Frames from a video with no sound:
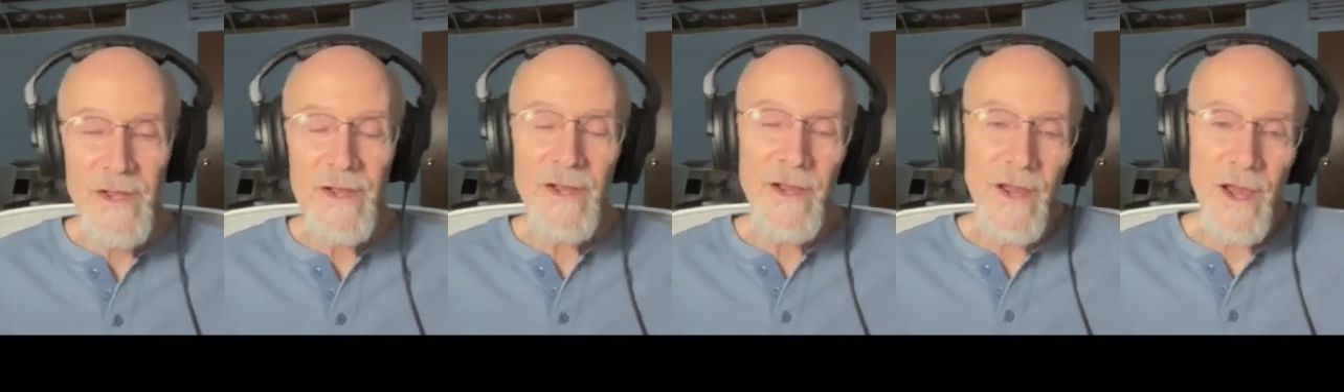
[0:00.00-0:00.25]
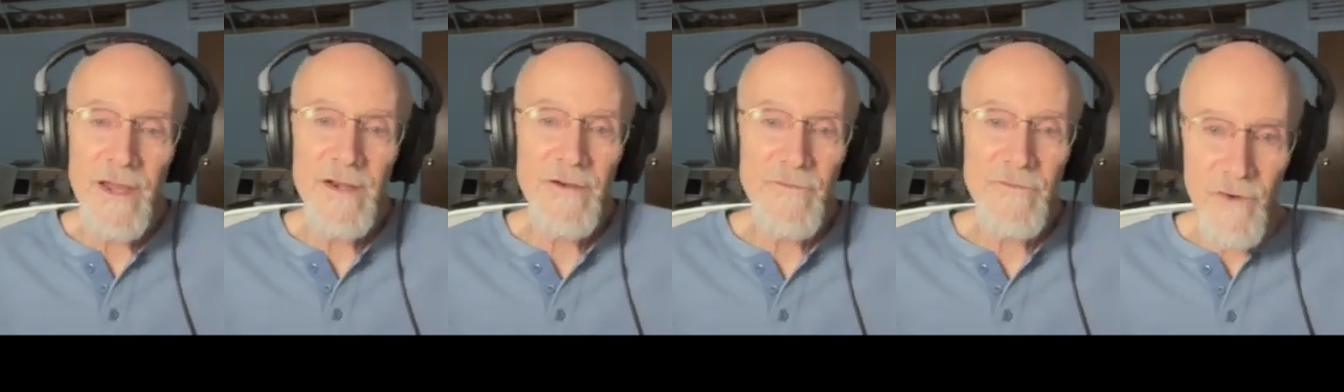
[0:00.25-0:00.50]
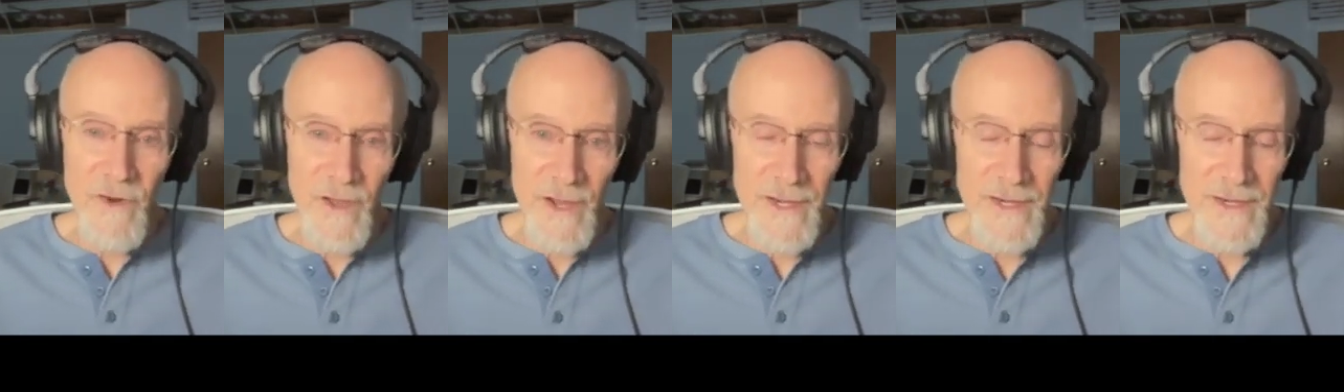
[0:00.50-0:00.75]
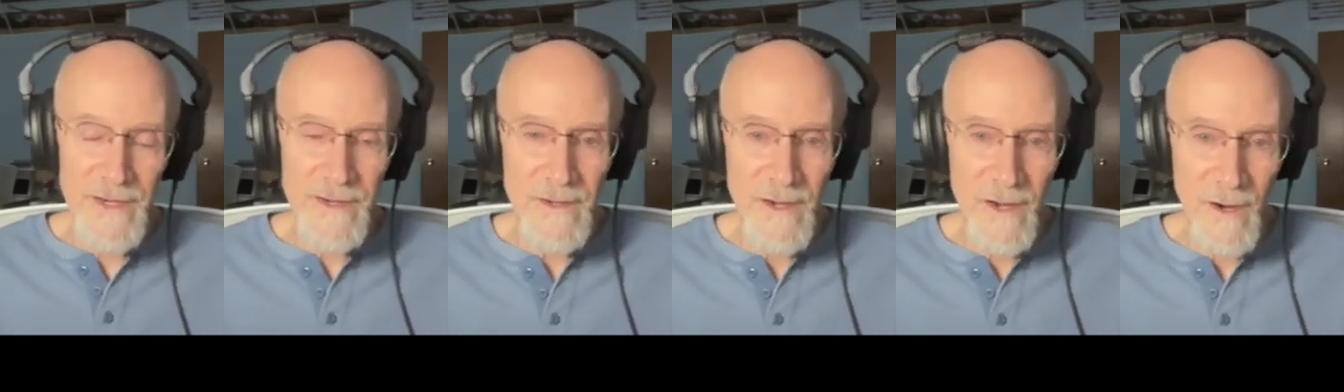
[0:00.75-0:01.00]
kind of
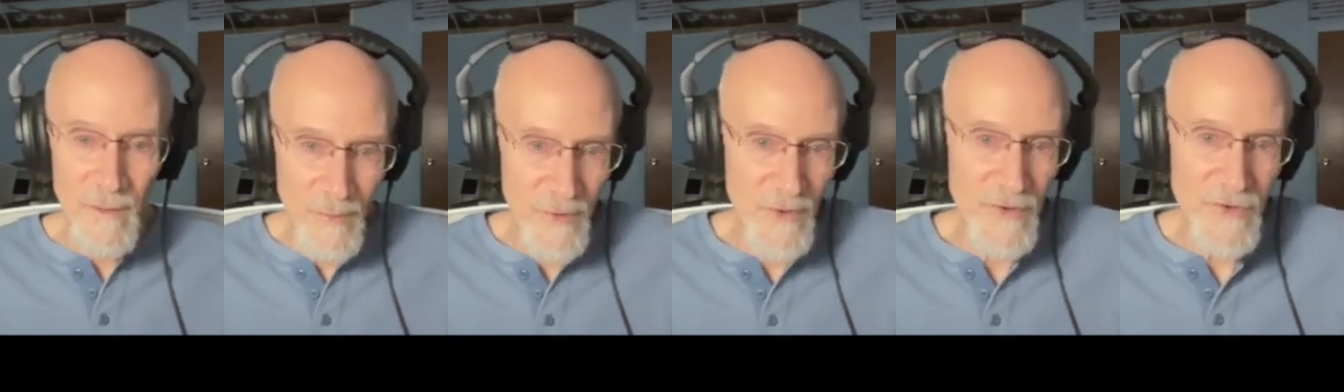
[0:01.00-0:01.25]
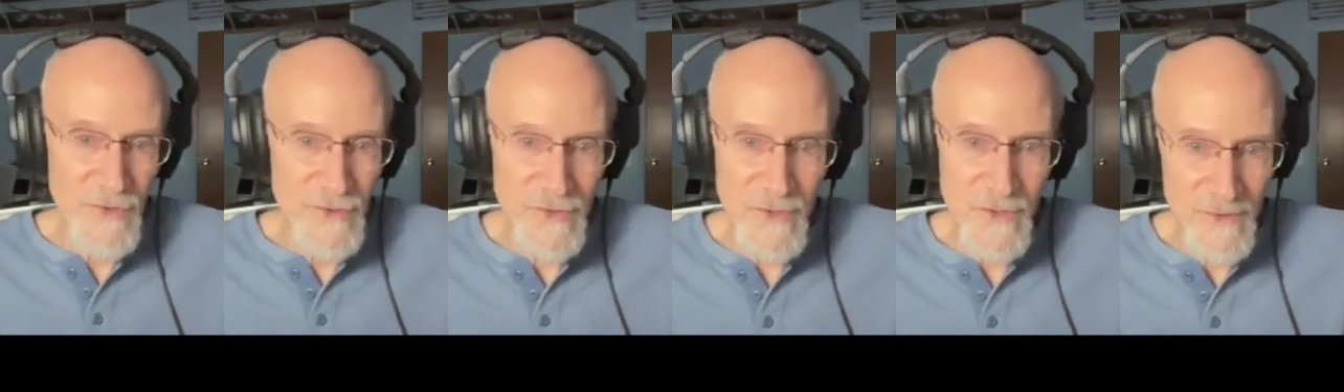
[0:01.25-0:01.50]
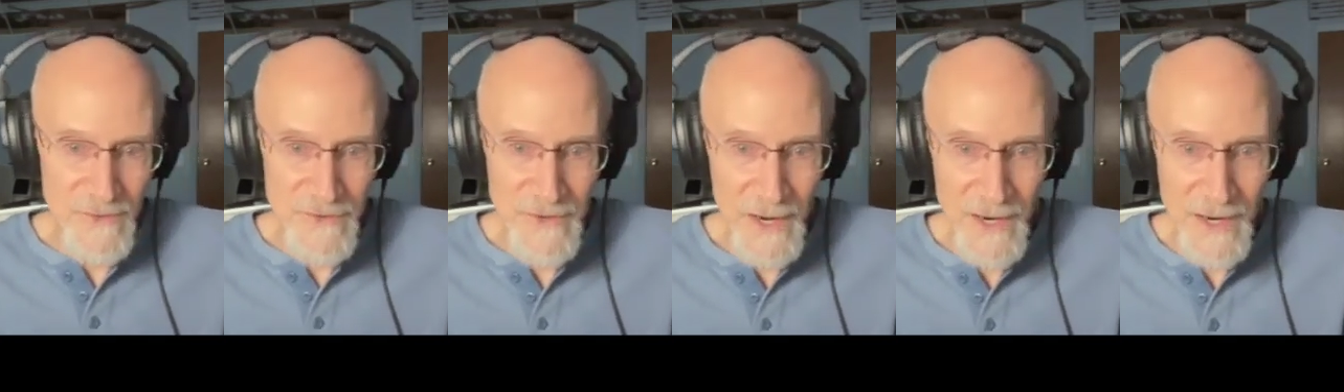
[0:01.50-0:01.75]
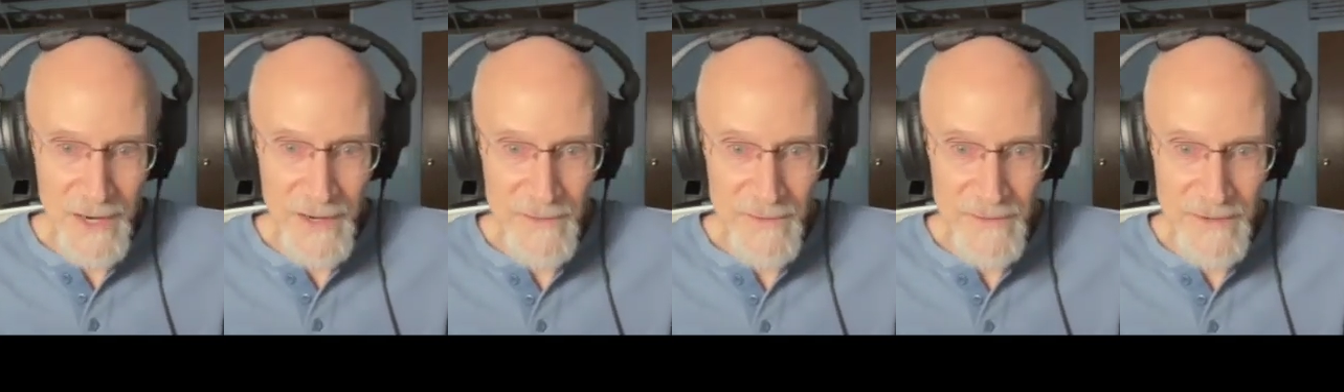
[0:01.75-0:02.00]
like a personal
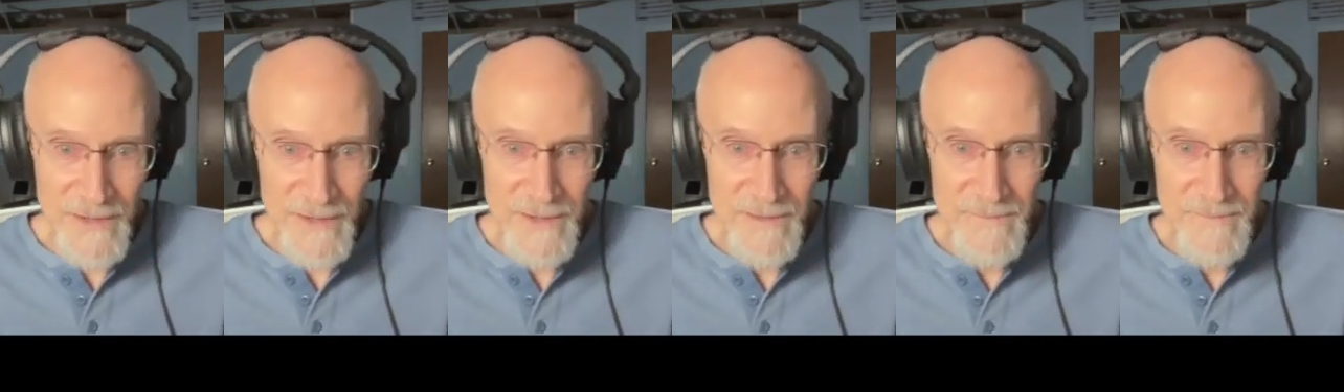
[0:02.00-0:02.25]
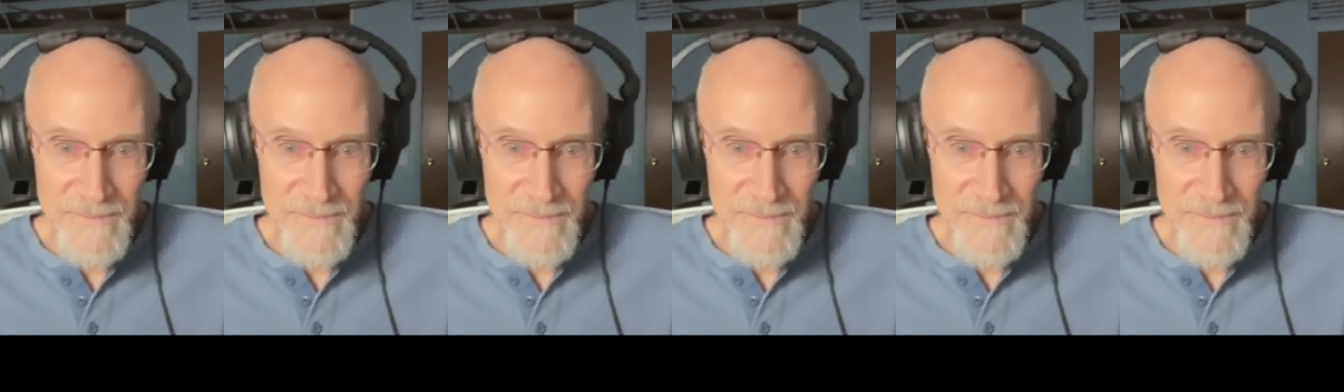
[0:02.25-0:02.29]
diary.